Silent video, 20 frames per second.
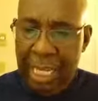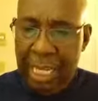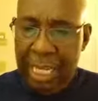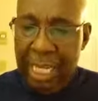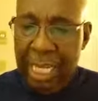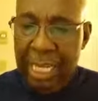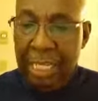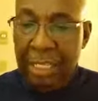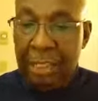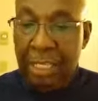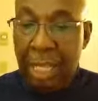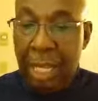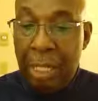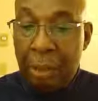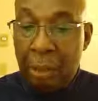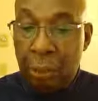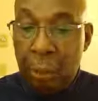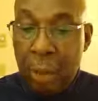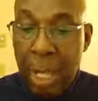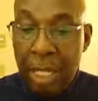He
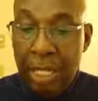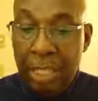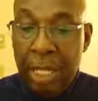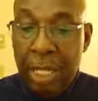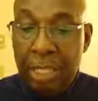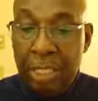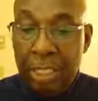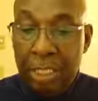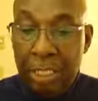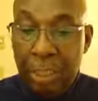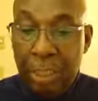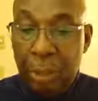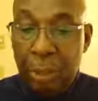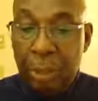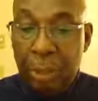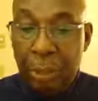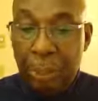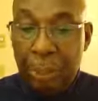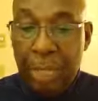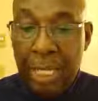that dwelleth in the
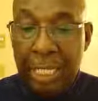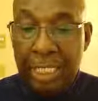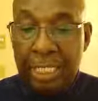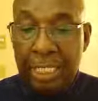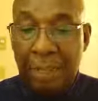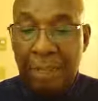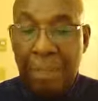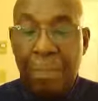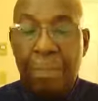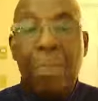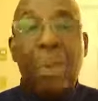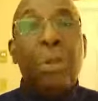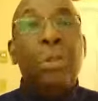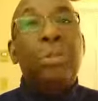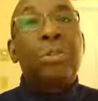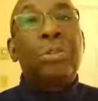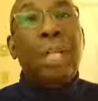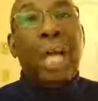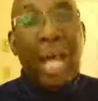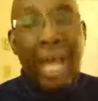secret place of the
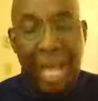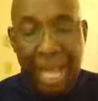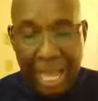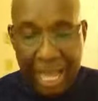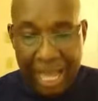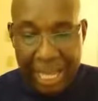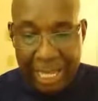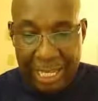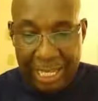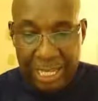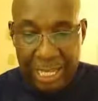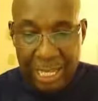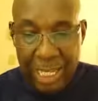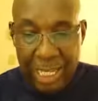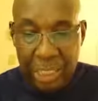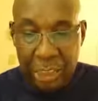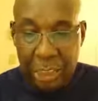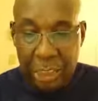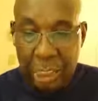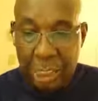Most High
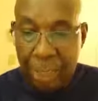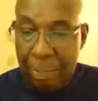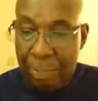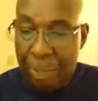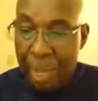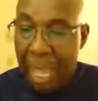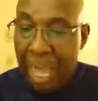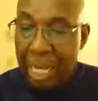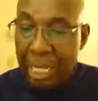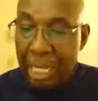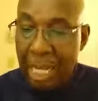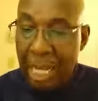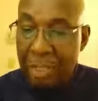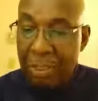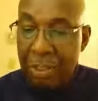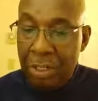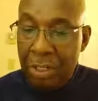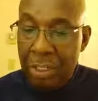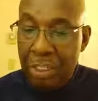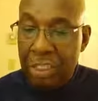shall abide
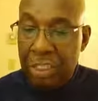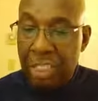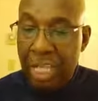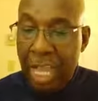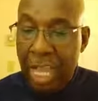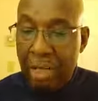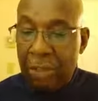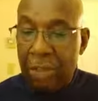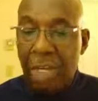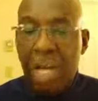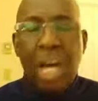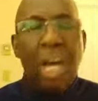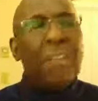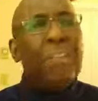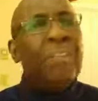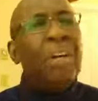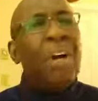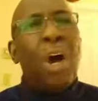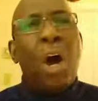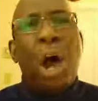under the shadow
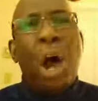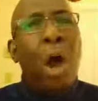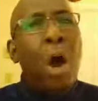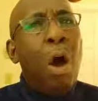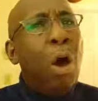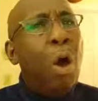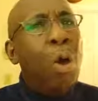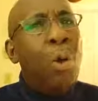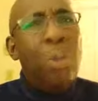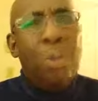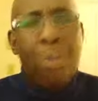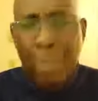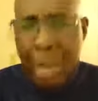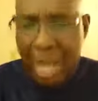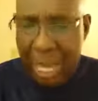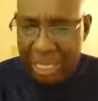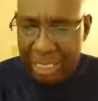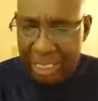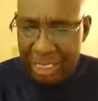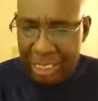of the
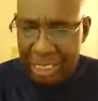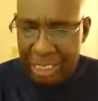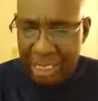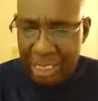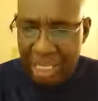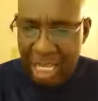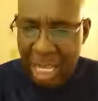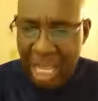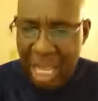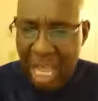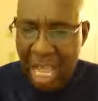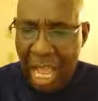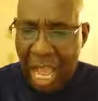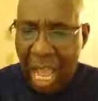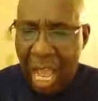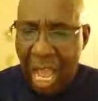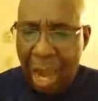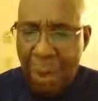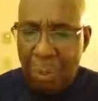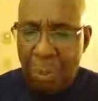Almighty.
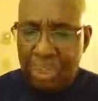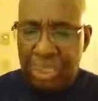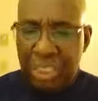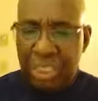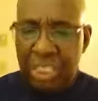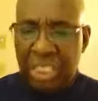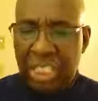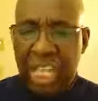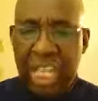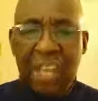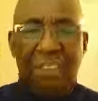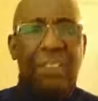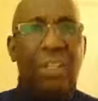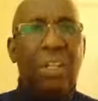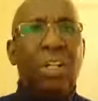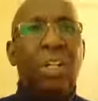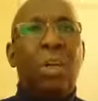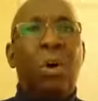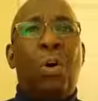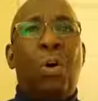I will say of the
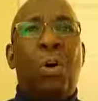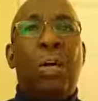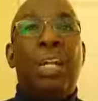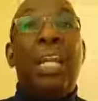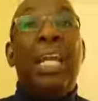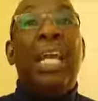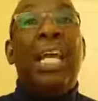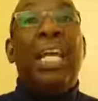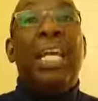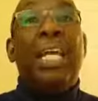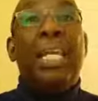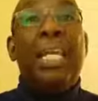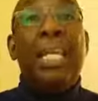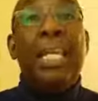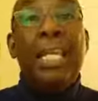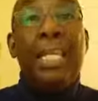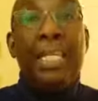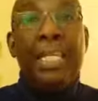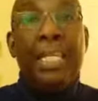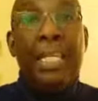Lord,
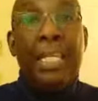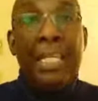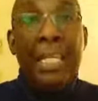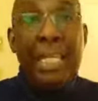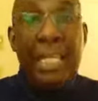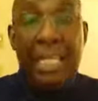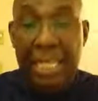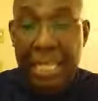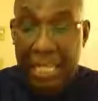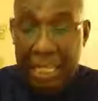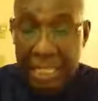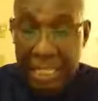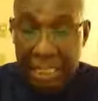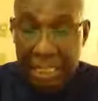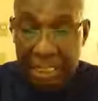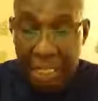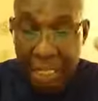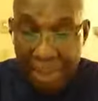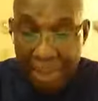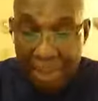He
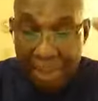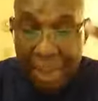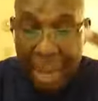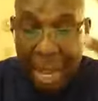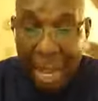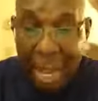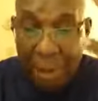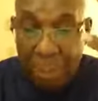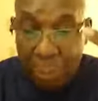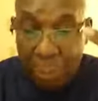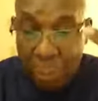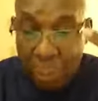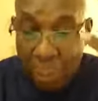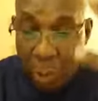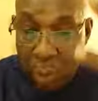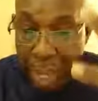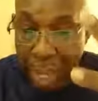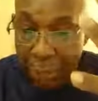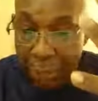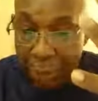is my
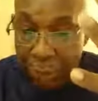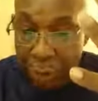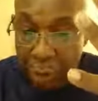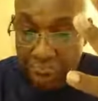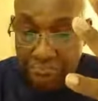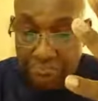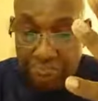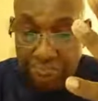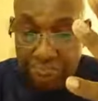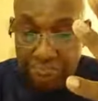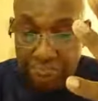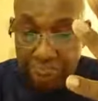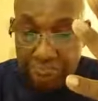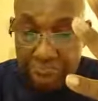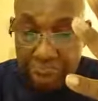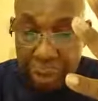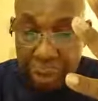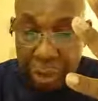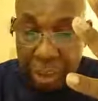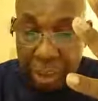
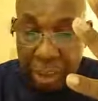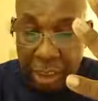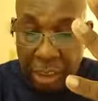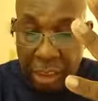refuge